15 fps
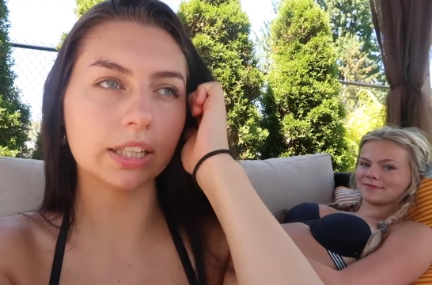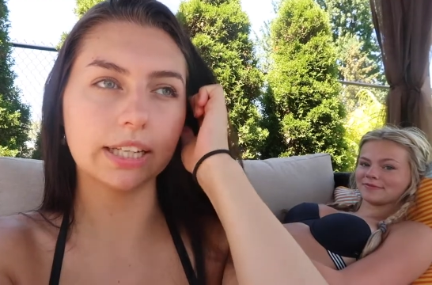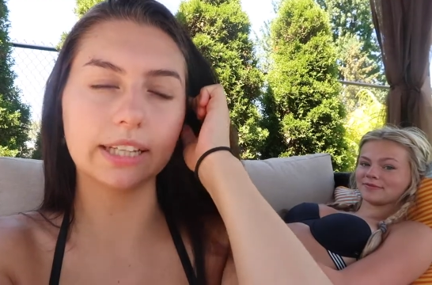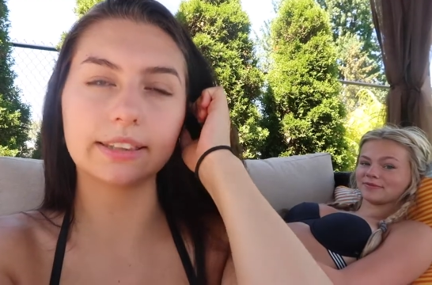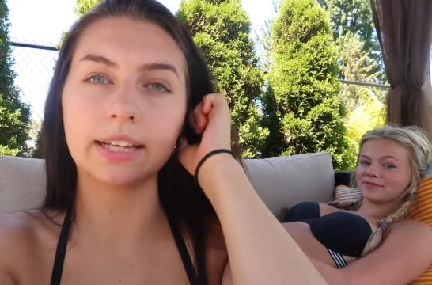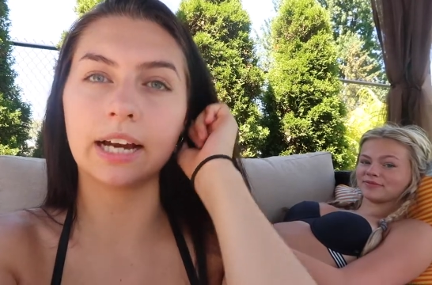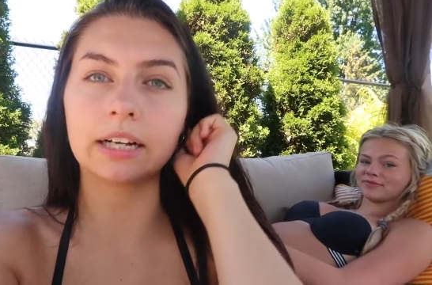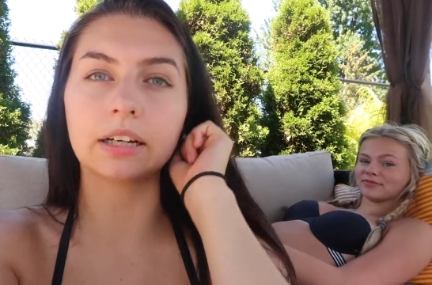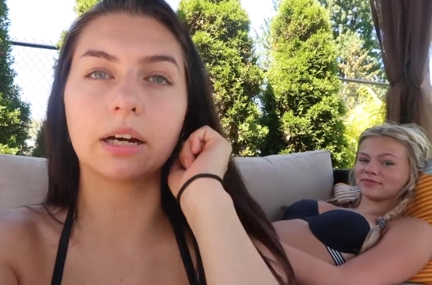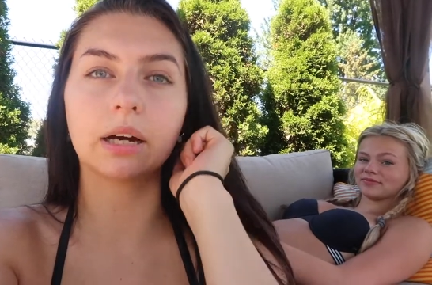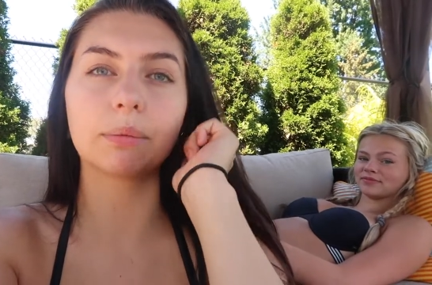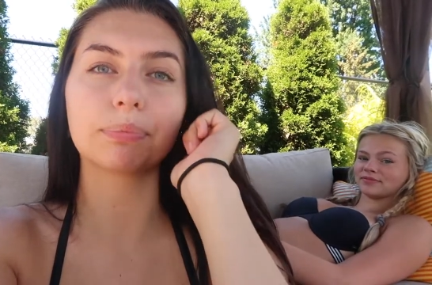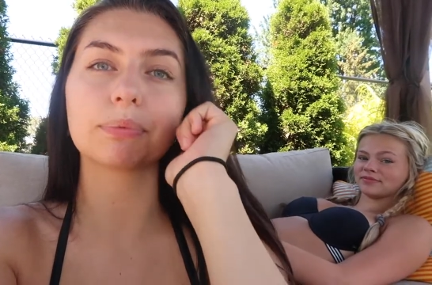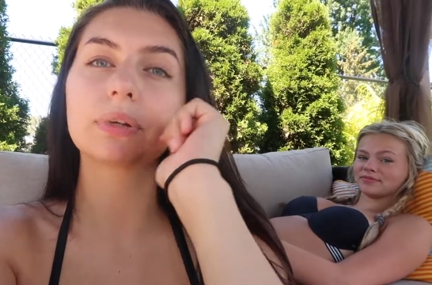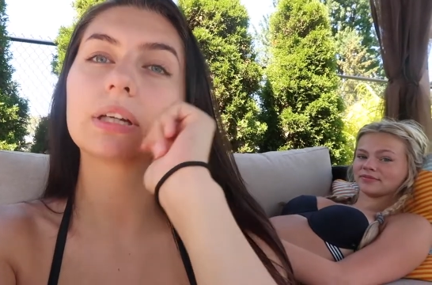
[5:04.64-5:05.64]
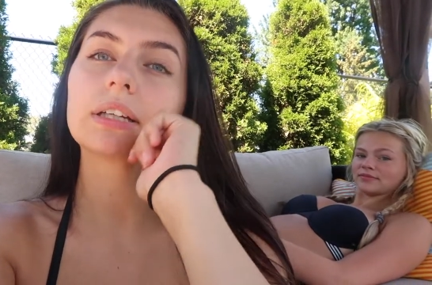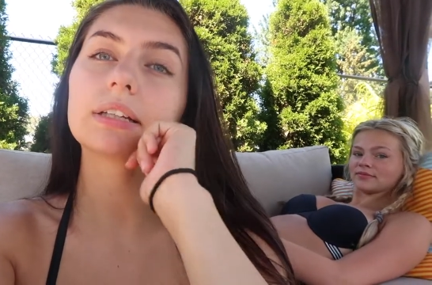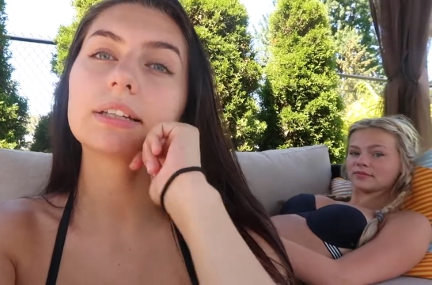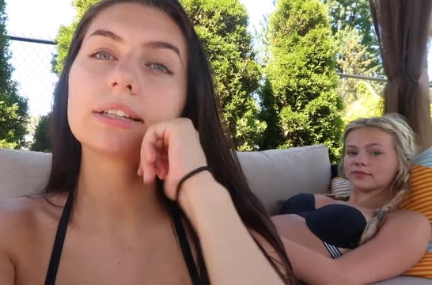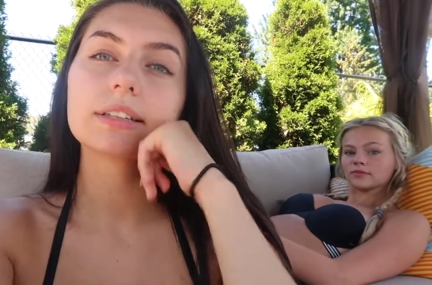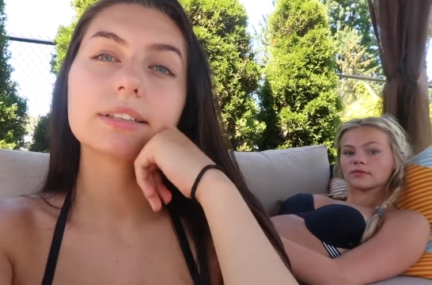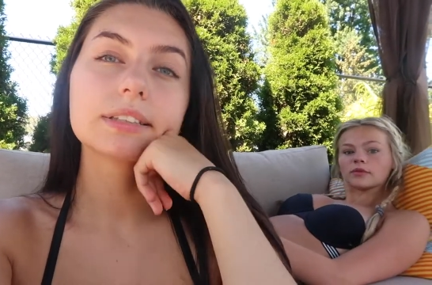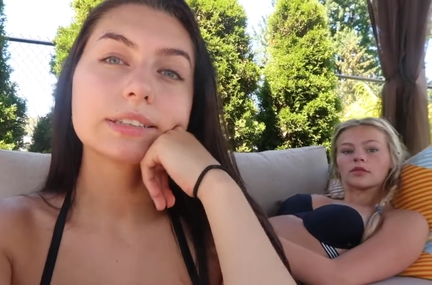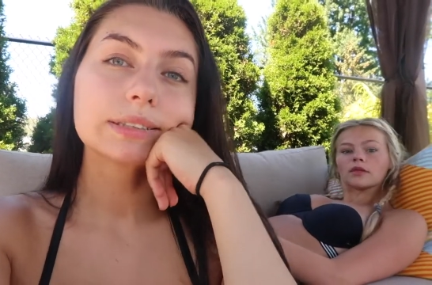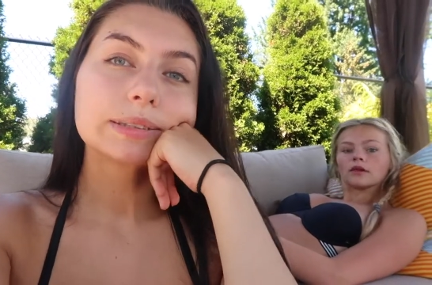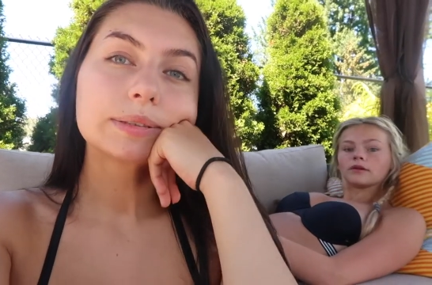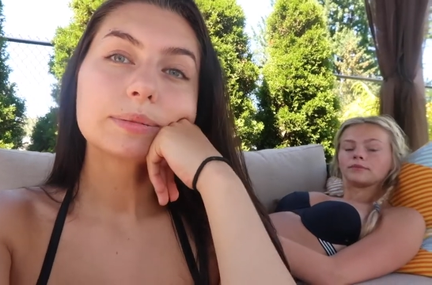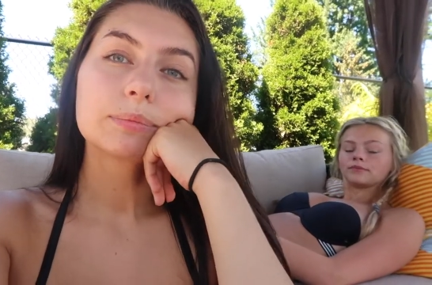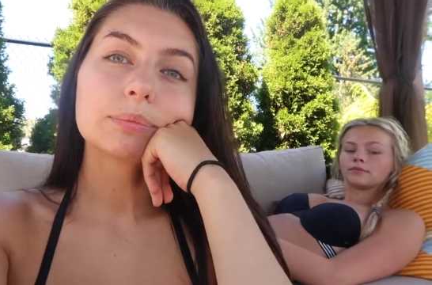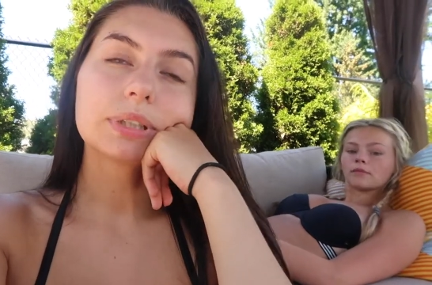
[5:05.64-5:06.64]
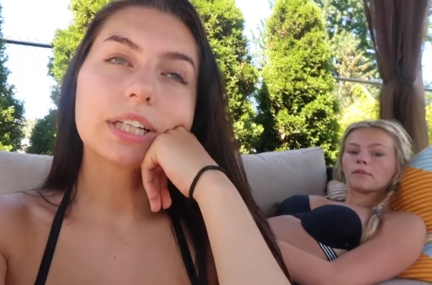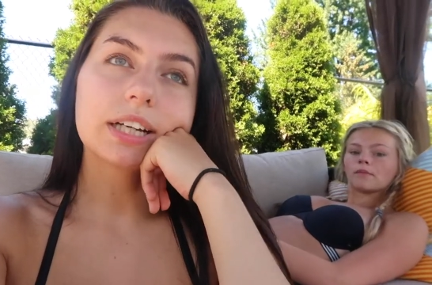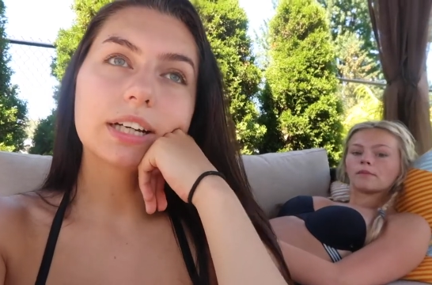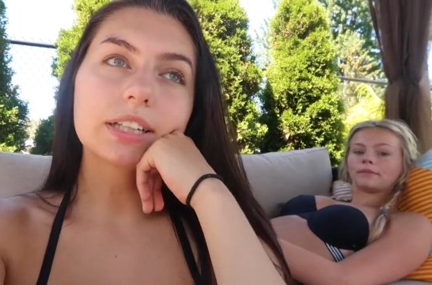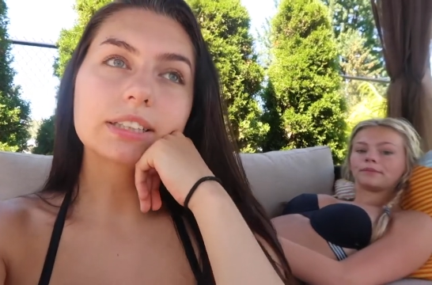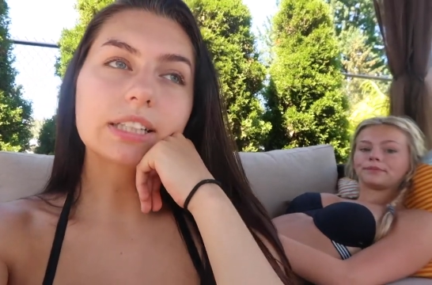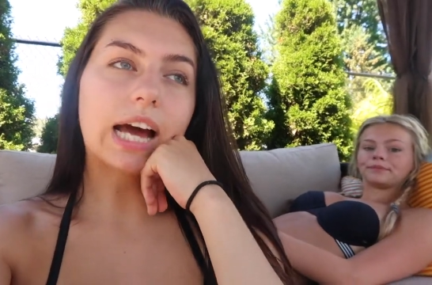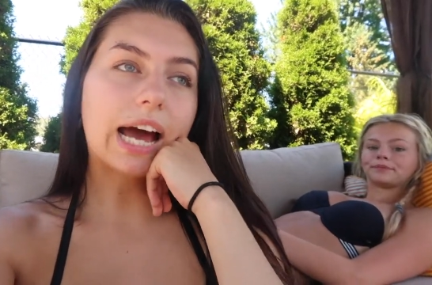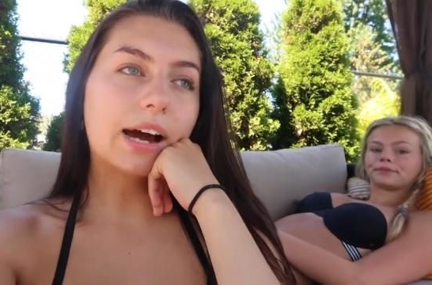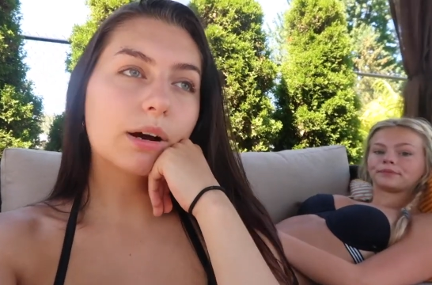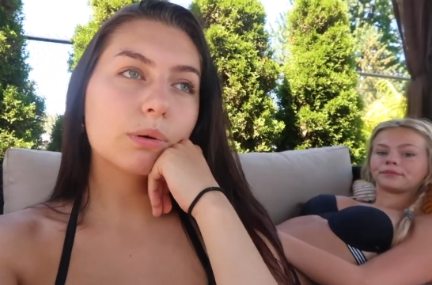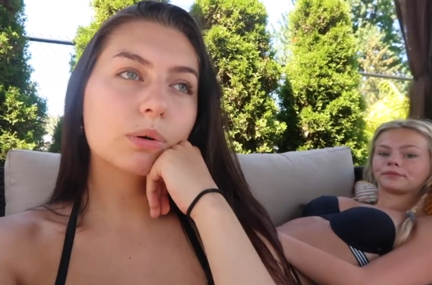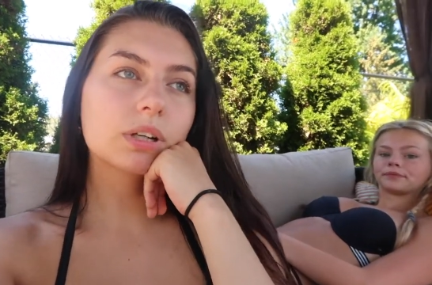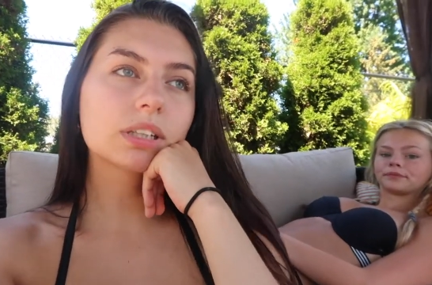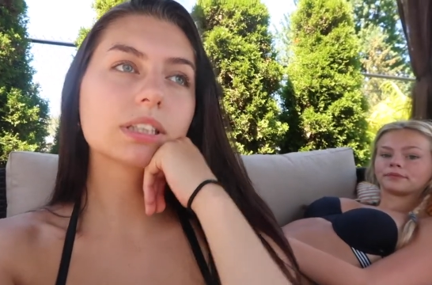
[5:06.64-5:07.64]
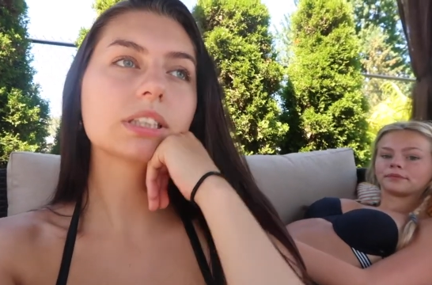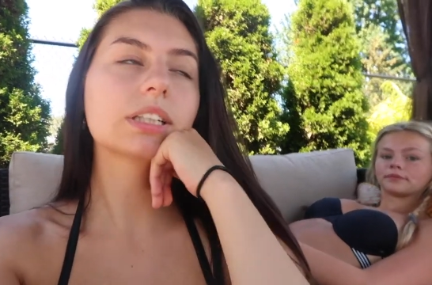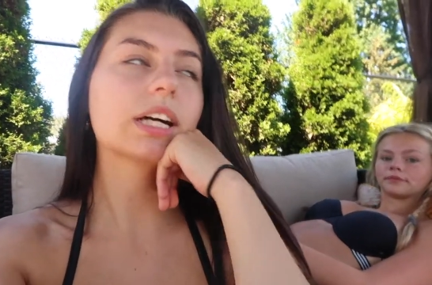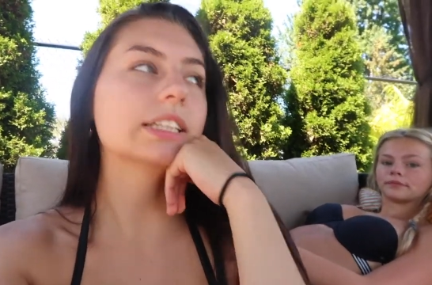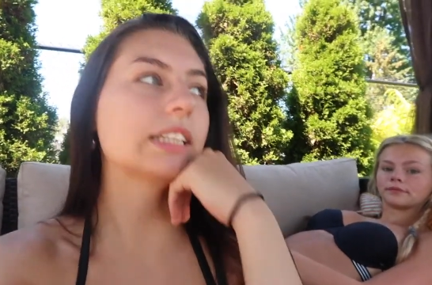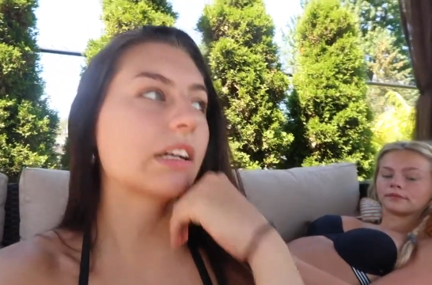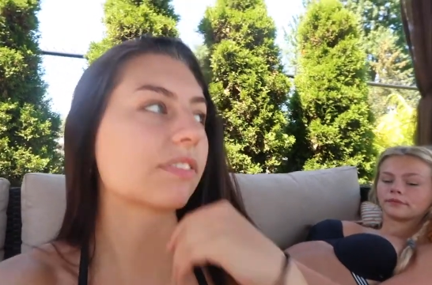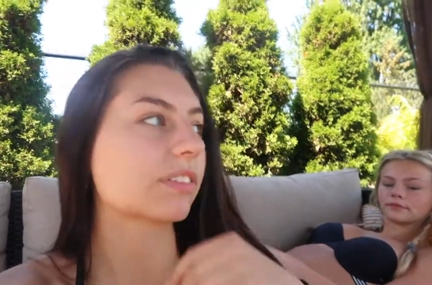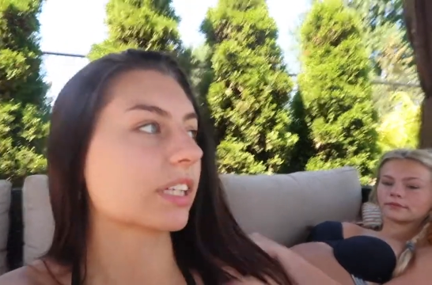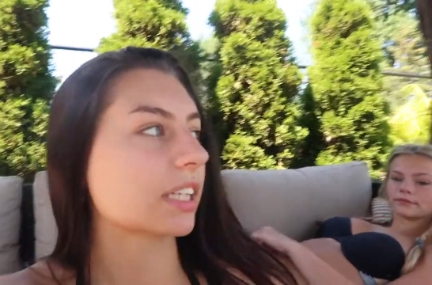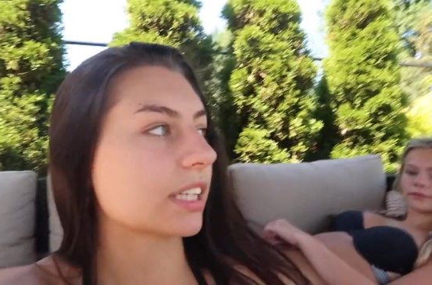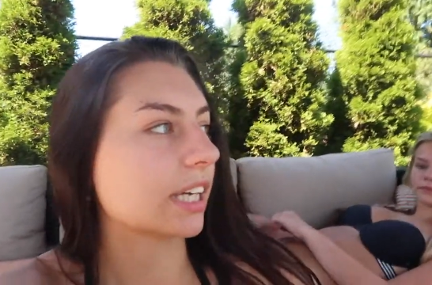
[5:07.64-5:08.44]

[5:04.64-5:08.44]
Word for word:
Speaker 1: Get that up. Because, ow, I definitely